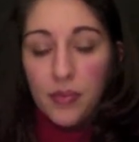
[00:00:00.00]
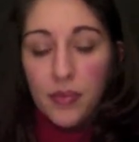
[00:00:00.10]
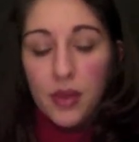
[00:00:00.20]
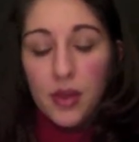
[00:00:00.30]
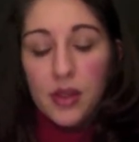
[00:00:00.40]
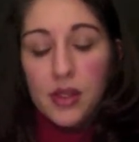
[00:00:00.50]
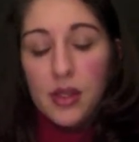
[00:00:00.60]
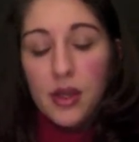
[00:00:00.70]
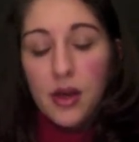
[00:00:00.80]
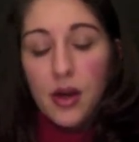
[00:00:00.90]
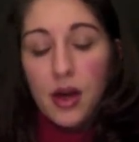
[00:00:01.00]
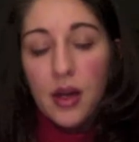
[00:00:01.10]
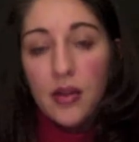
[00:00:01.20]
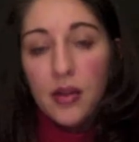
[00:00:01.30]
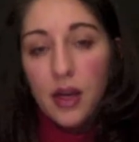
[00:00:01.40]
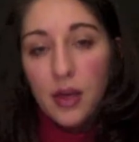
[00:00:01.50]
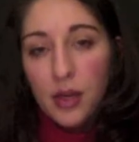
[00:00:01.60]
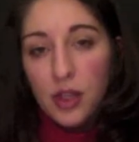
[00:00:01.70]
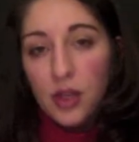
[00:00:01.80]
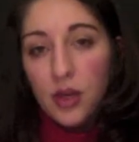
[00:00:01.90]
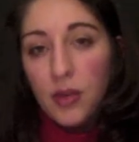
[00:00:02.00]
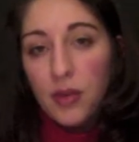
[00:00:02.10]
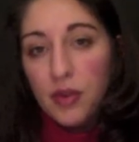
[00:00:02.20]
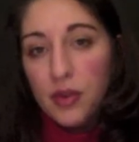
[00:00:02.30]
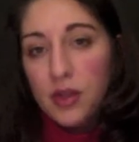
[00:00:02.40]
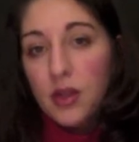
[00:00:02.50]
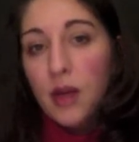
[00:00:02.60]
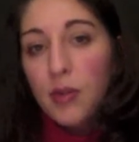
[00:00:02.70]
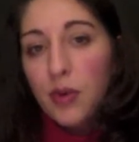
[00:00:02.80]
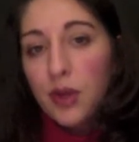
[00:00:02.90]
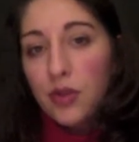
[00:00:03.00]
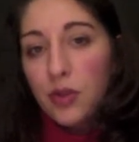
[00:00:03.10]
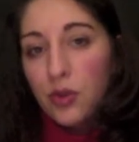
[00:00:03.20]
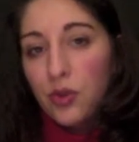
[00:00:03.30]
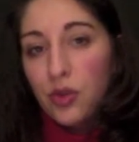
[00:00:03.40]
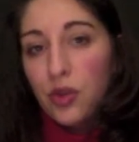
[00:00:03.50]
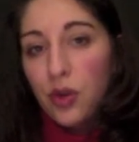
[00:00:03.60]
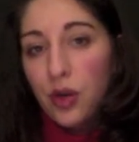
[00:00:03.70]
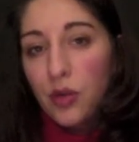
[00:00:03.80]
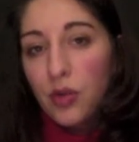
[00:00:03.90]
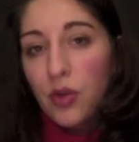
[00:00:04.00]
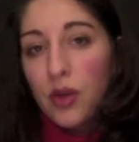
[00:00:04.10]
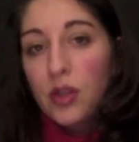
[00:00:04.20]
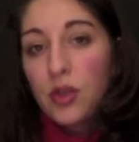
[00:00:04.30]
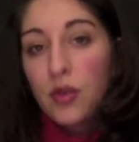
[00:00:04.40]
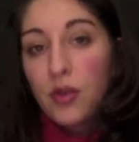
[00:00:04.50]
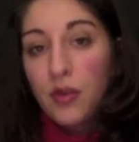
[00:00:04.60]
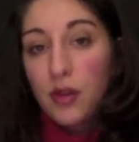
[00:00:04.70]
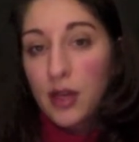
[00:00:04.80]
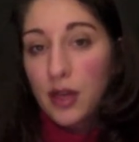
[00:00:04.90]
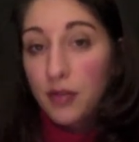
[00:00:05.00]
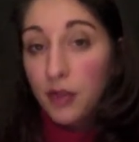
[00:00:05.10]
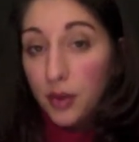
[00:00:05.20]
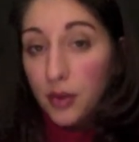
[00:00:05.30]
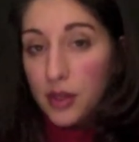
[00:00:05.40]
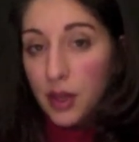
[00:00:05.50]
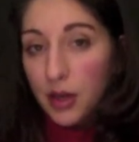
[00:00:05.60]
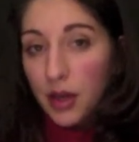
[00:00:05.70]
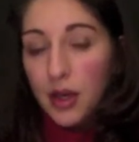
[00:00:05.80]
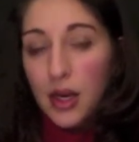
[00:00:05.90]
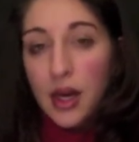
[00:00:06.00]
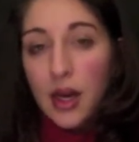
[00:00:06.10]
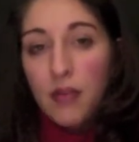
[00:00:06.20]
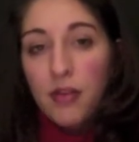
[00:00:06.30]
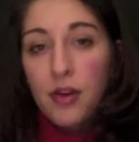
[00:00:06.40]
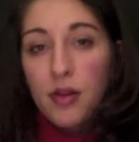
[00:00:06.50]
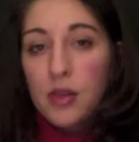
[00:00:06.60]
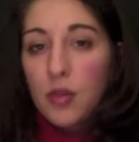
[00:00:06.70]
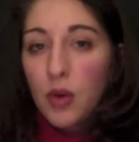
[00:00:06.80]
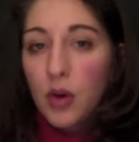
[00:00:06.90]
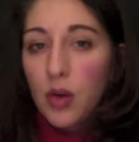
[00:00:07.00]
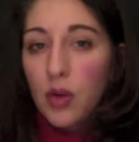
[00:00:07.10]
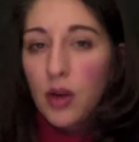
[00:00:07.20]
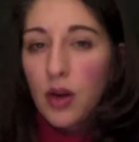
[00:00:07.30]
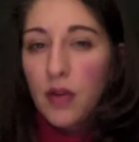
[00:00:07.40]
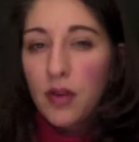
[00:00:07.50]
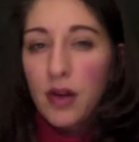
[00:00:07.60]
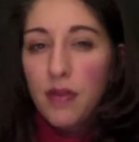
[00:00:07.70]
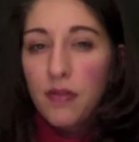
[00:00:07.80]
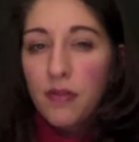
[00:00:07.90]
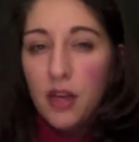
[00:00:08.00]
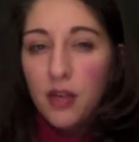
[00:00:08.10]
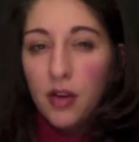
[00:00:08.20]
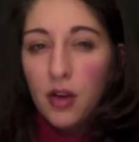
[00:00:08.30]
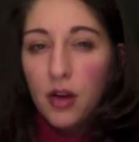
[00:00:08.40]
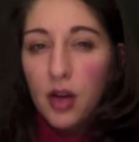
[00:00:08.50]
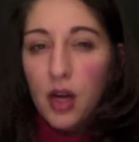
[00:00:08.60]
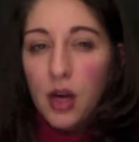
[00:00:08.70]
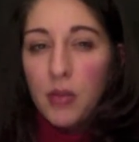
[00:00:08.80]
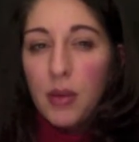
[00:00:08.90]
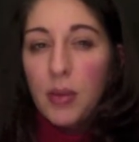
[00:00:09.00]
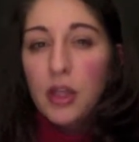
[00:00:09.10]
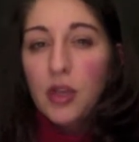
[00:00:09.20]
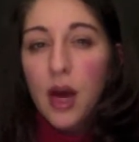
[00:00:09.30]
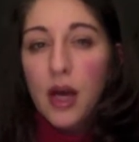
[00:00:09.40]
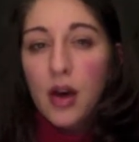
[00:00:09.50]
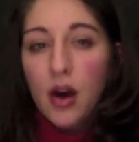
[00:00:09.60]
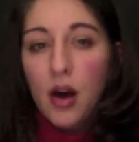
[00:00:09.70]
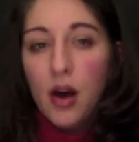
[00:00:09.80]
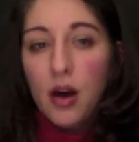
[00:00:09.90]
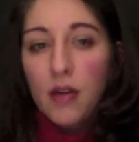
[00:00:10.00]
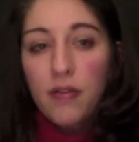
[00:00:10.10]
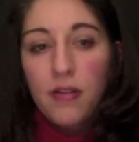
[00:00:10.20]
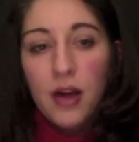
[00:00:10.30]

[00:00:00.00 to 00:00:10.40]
There's another thing I'm going to show you, but first I'm going to show you what to do if you feel like a flu is coming on. And a flu is more when you have a fever, maybe a dry cough.